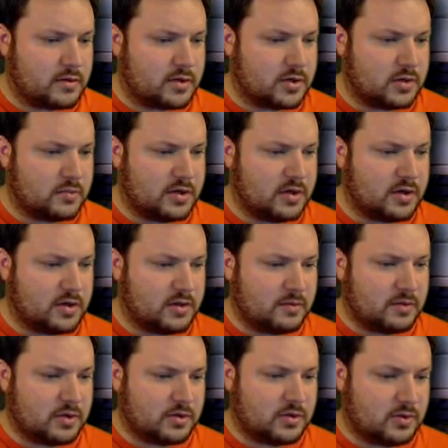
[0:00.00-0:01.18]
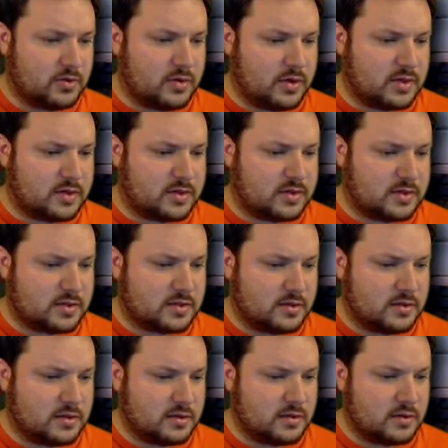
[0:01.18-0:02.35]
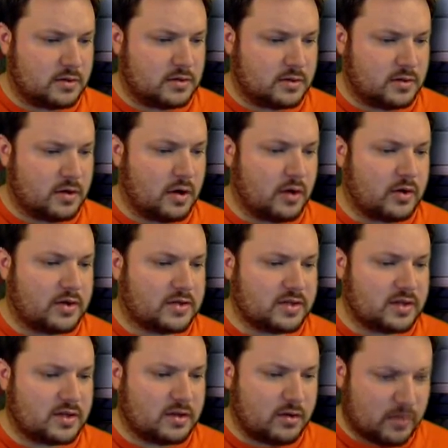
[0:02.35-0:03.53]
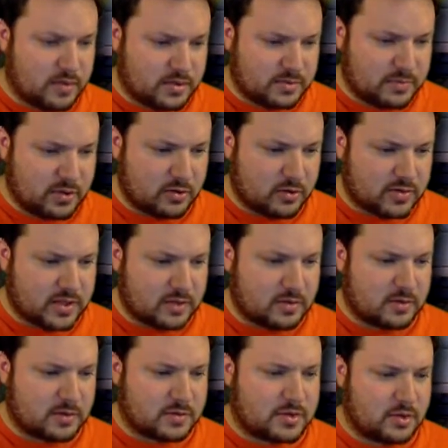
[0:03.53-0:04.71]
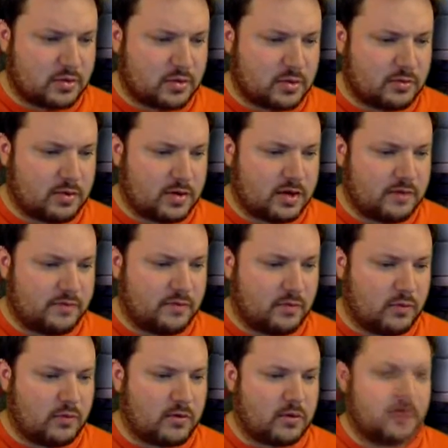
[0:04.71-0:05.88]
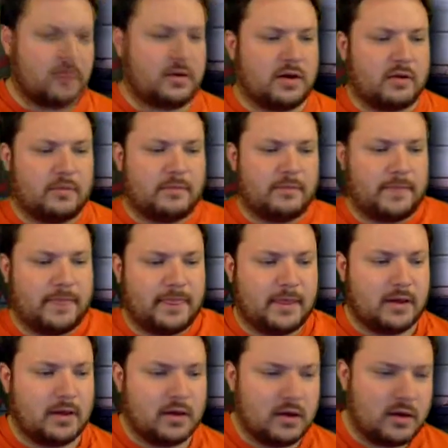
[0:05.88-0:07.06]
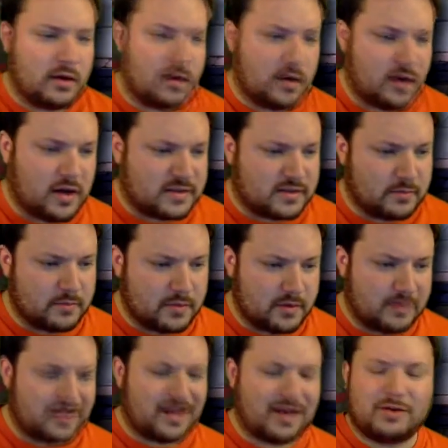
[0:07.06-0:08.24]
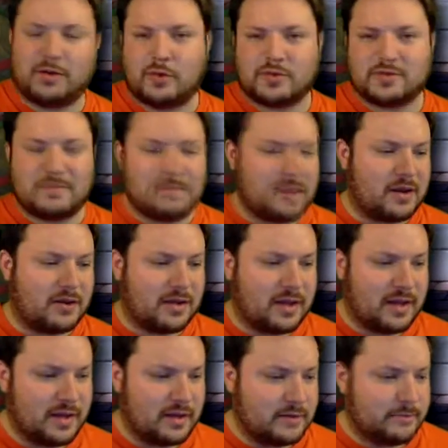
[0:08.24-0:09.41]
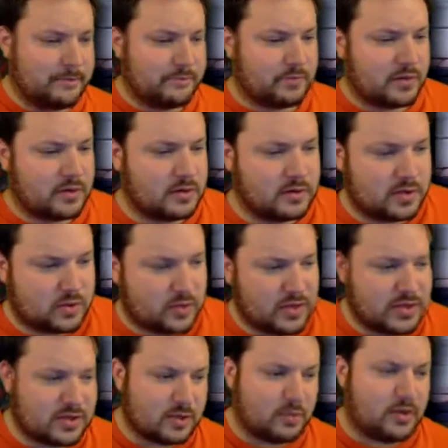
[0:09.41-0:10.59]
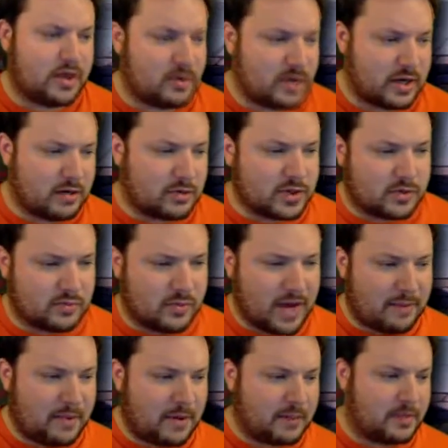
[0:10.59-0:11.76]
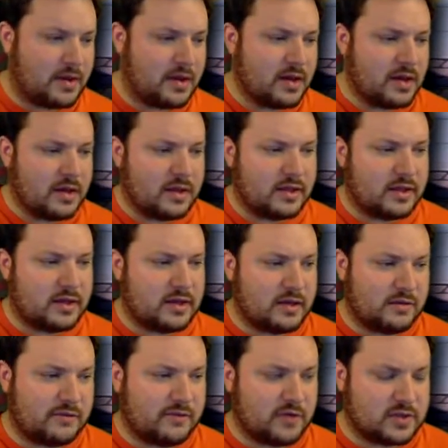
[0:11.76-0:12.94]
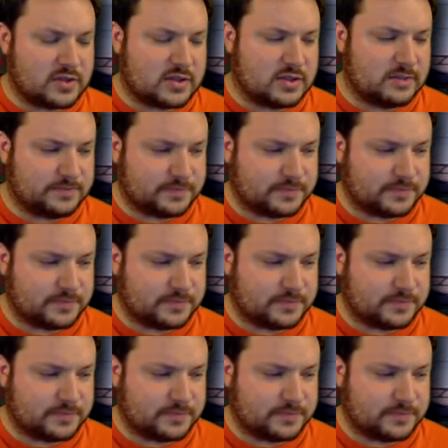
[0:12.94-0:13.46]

Should be done in about two hits. Or no, his, uh, oh, his meter goes down a little slower. Three, four, there we go. Awesome. Down goes Metalhead. Sweet, so that'll kind of just wrap up the, uh, the first